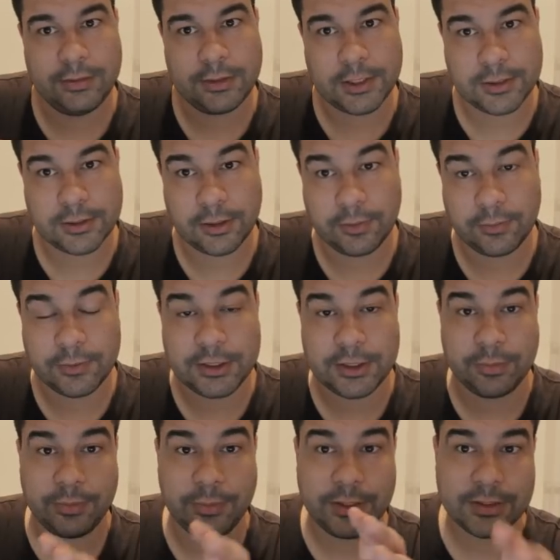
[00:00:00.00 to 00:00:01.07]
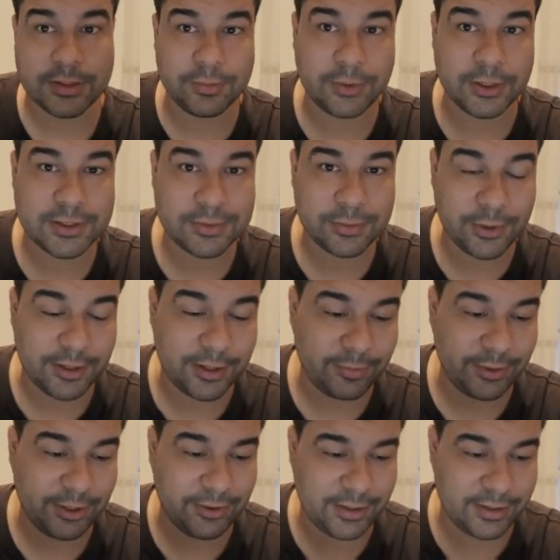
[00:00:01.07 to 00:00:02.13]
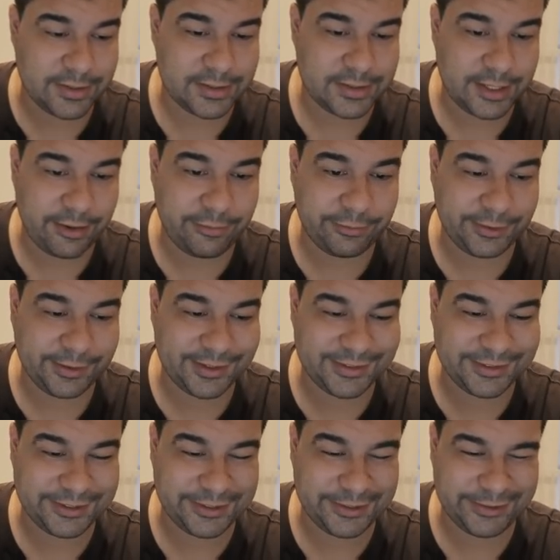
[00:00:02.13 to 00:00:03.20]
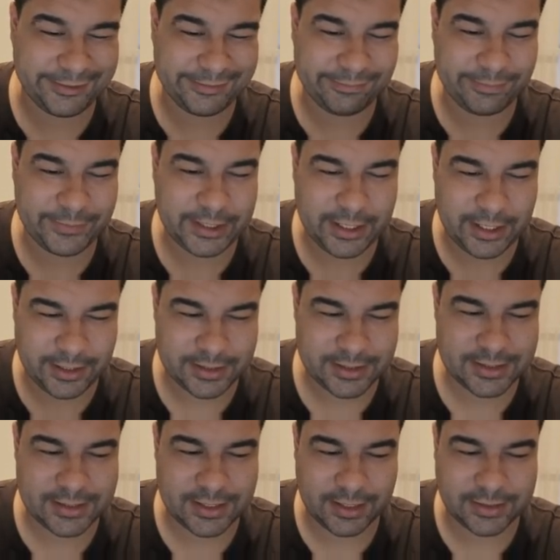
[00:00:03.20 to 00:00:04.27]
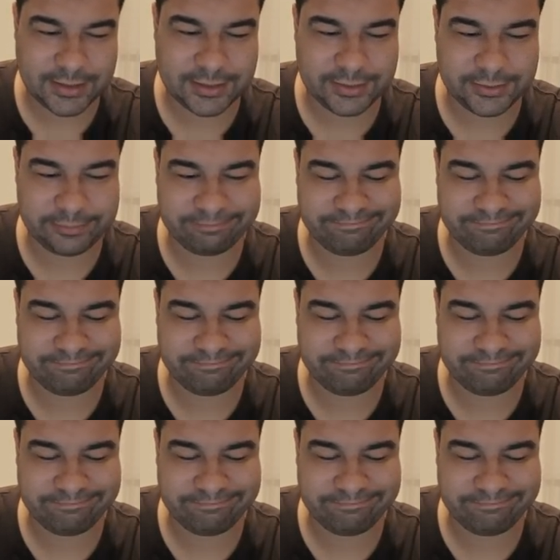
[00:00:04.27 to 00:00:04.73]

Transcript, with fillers: Change of ownership into Botswana, but not into South Africa. So it kind of sucks.